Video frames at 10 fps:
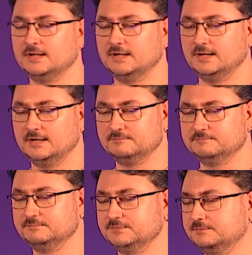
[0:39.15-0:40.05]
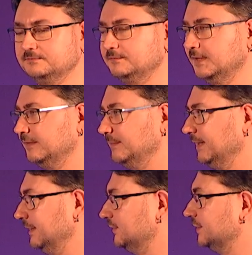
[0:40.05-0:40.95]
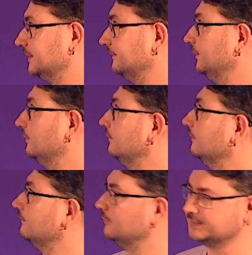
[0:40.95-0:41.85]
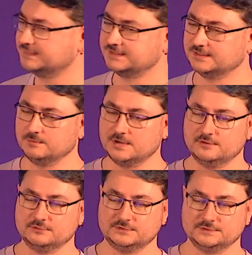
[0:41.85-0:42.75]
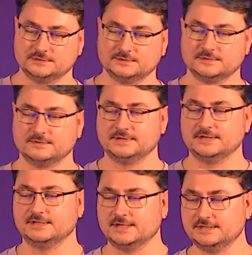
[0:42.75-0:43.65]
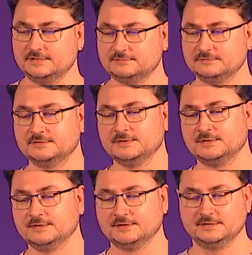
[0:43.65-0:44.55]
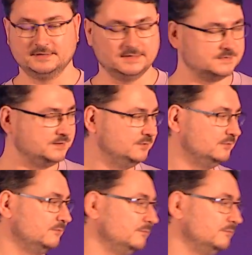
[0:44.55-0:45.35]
In the beginning, just a few words about the Lido, in case you